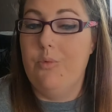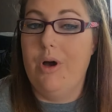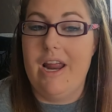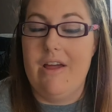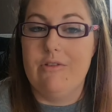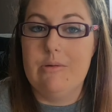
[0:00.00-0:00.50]

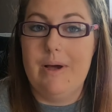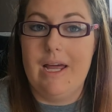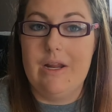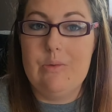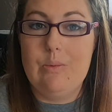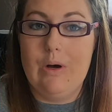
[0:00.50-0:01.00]
what
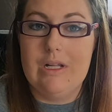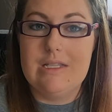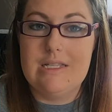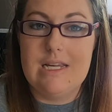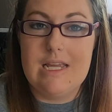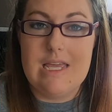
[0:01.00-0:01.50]
everybody
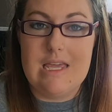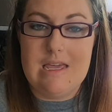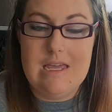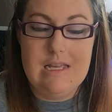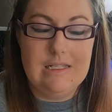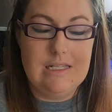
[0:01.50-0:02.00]
wants to
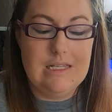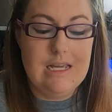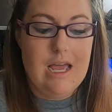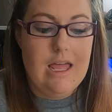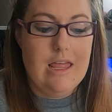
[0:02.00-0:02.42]
eat,